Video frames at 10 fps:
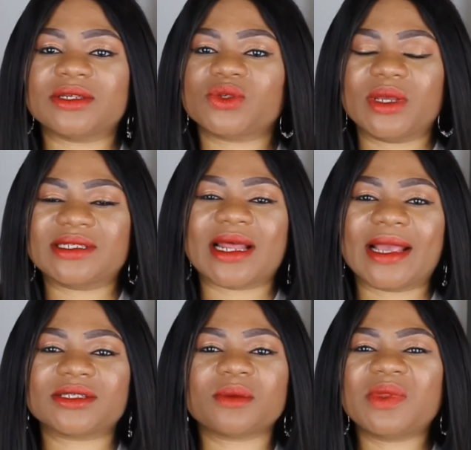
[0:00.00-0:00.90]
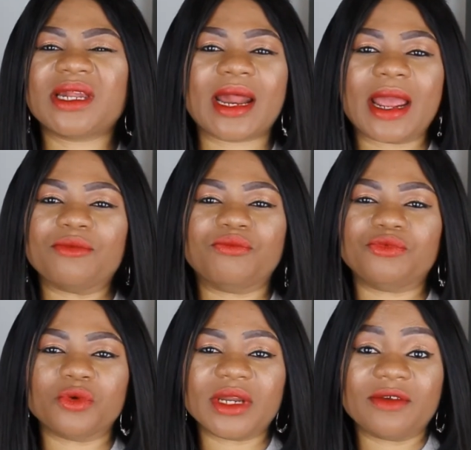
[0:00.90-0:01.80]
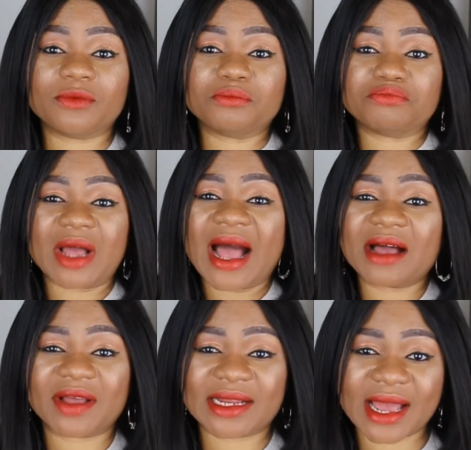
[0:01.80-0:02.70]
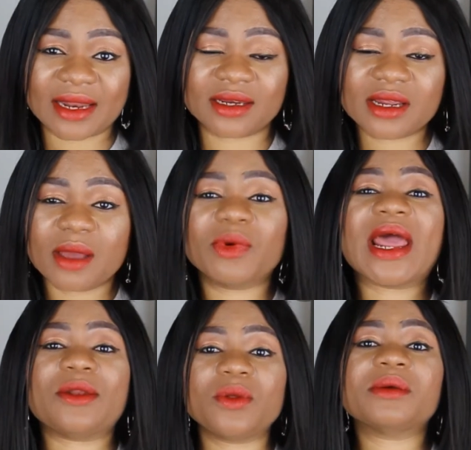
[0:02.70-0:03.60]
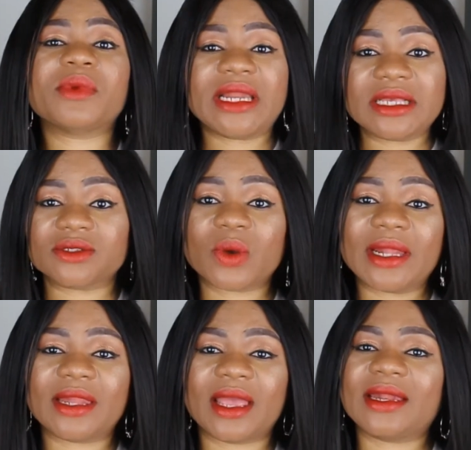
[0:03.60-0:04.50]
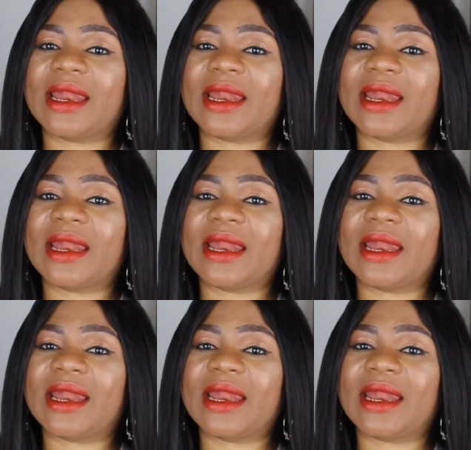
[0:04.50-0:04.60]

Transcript: So it's like something that I don't even have at hand, but I know the money is going there.